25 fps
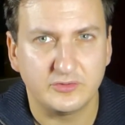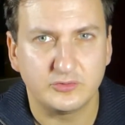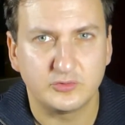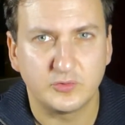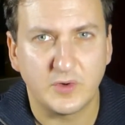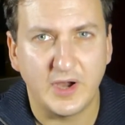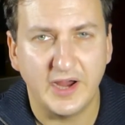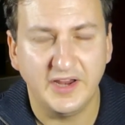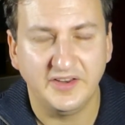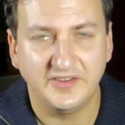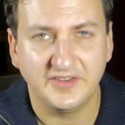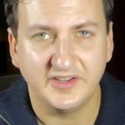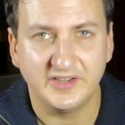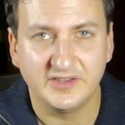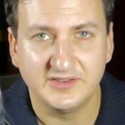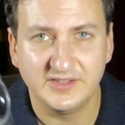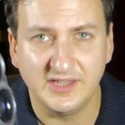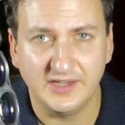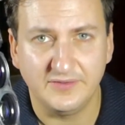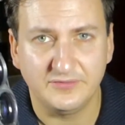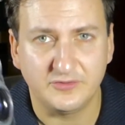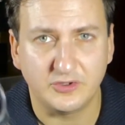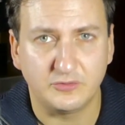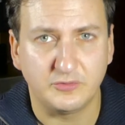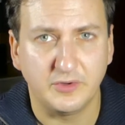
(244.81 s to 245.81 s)
Right and
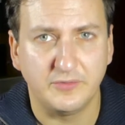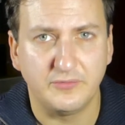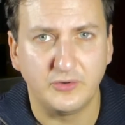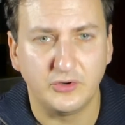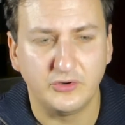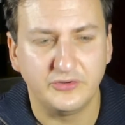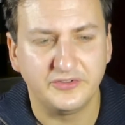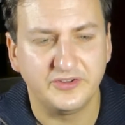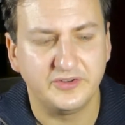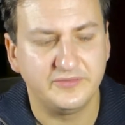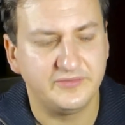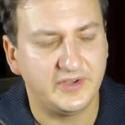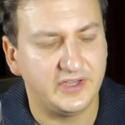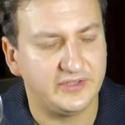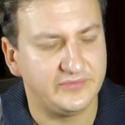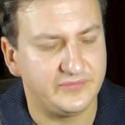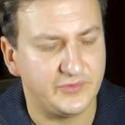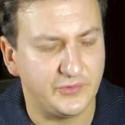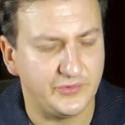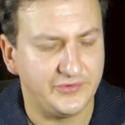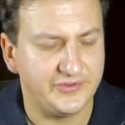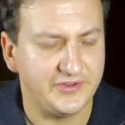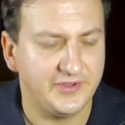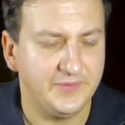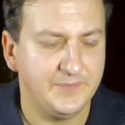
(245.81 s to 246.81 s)
left are reversed and vice
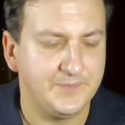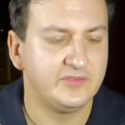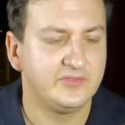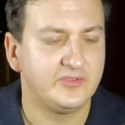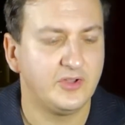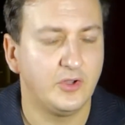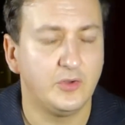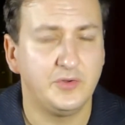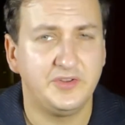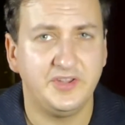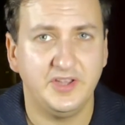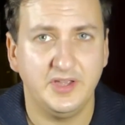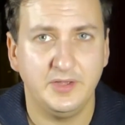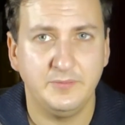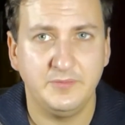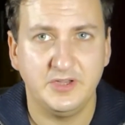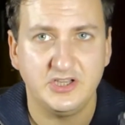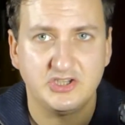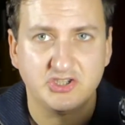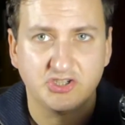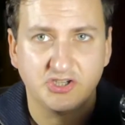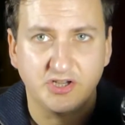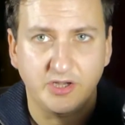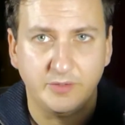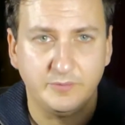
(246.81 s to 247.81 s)
versa. So the
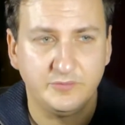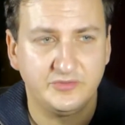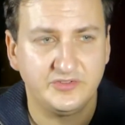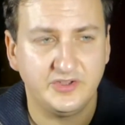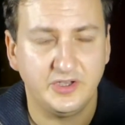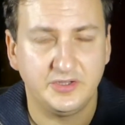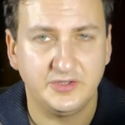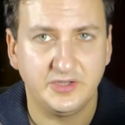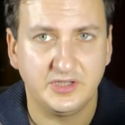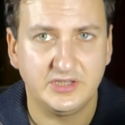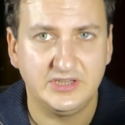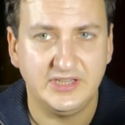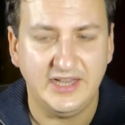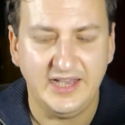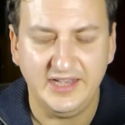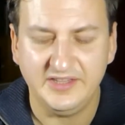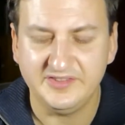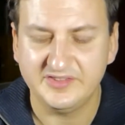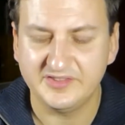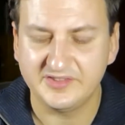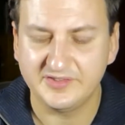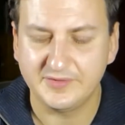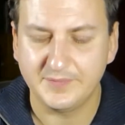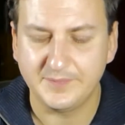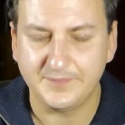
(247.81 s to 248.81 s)
image comes on a
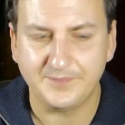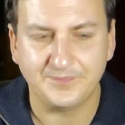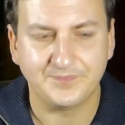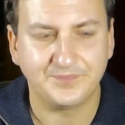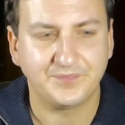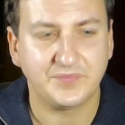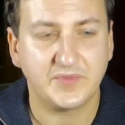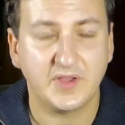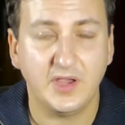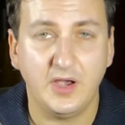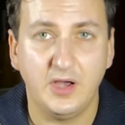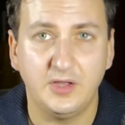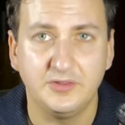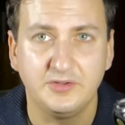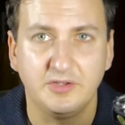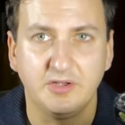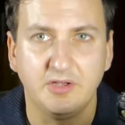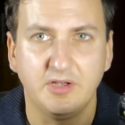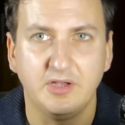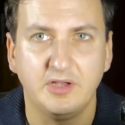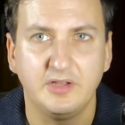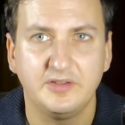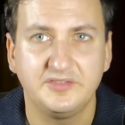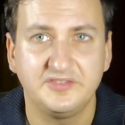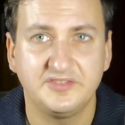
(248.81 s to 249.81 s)
glass, on
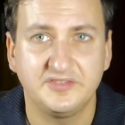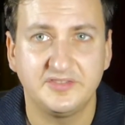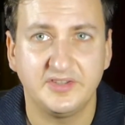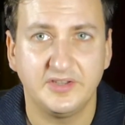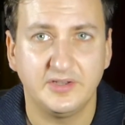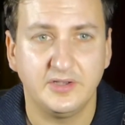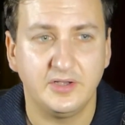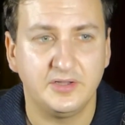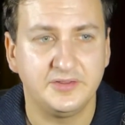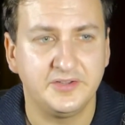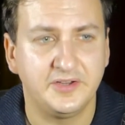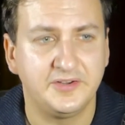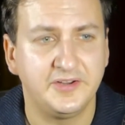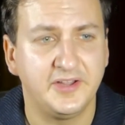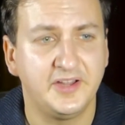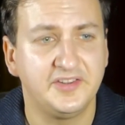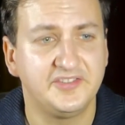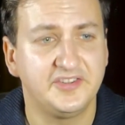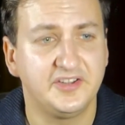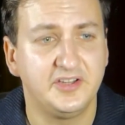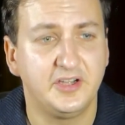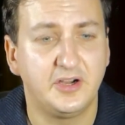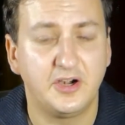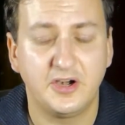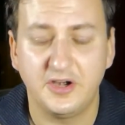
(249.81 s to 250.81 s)
an
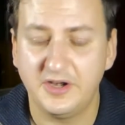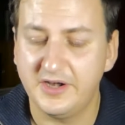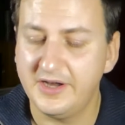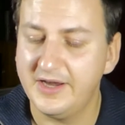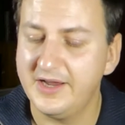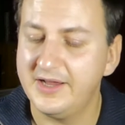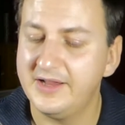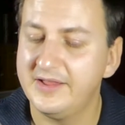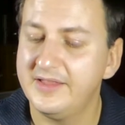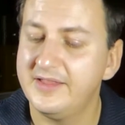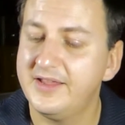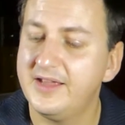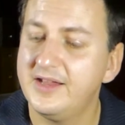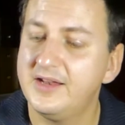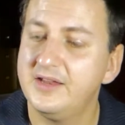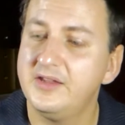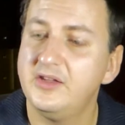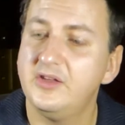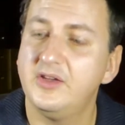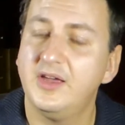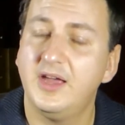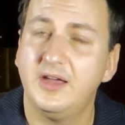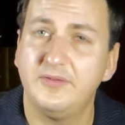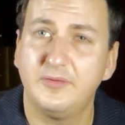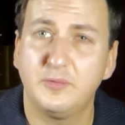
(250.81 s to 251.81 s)
SLR, and then
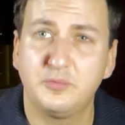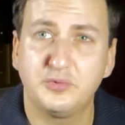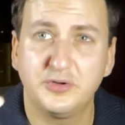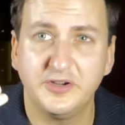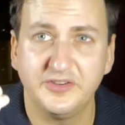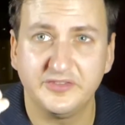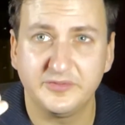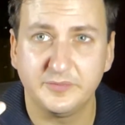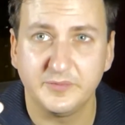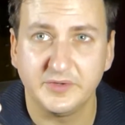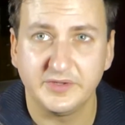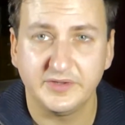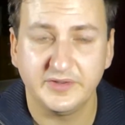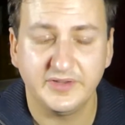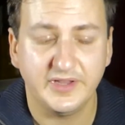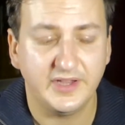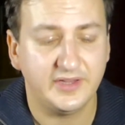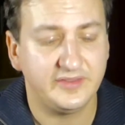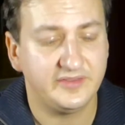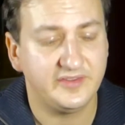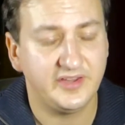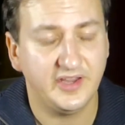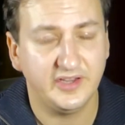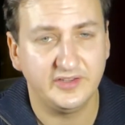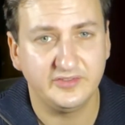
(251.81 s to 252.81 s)
you have a prism
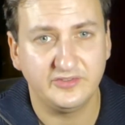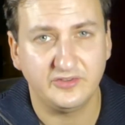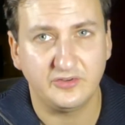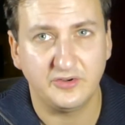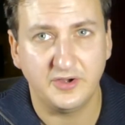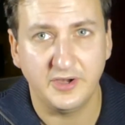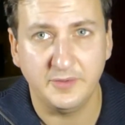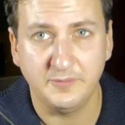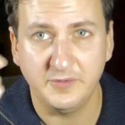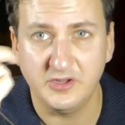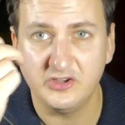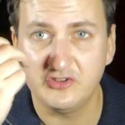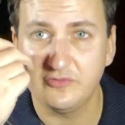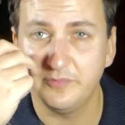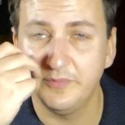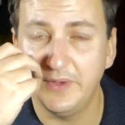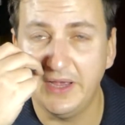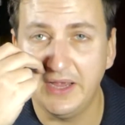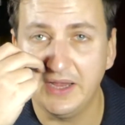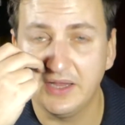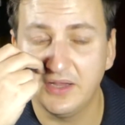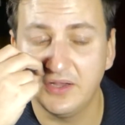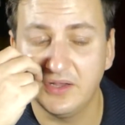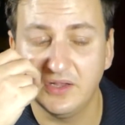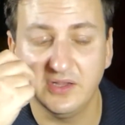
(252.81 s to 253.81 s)
that takes your image
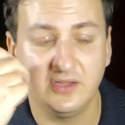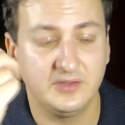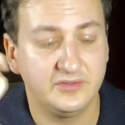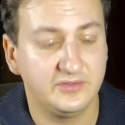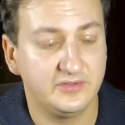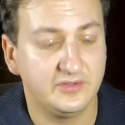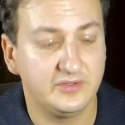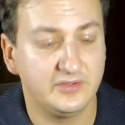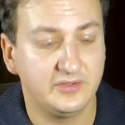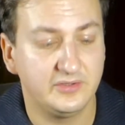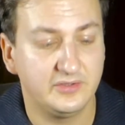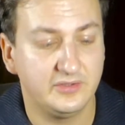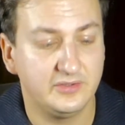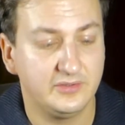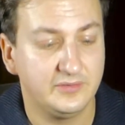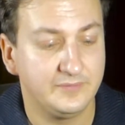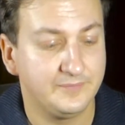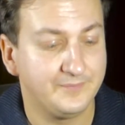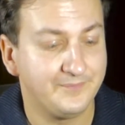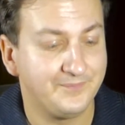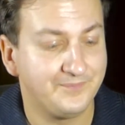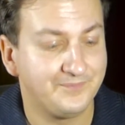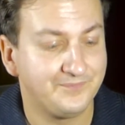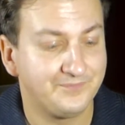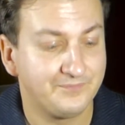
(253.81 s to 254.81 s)
back on the
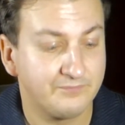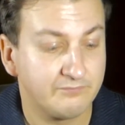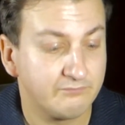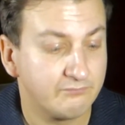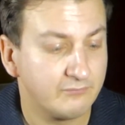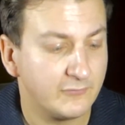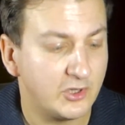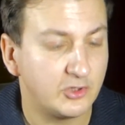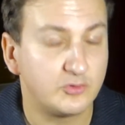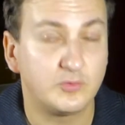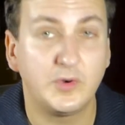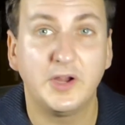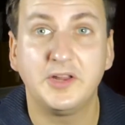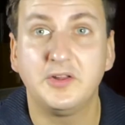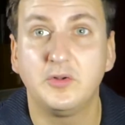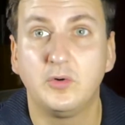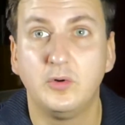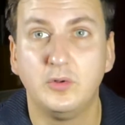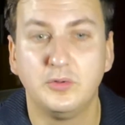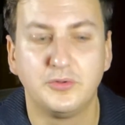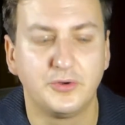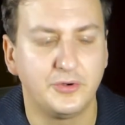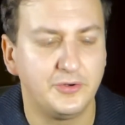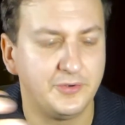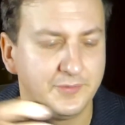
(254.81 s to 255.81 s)
right
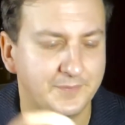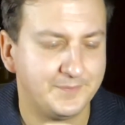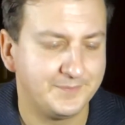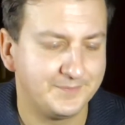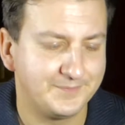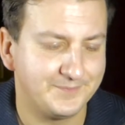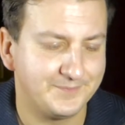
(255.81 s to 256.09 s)
order.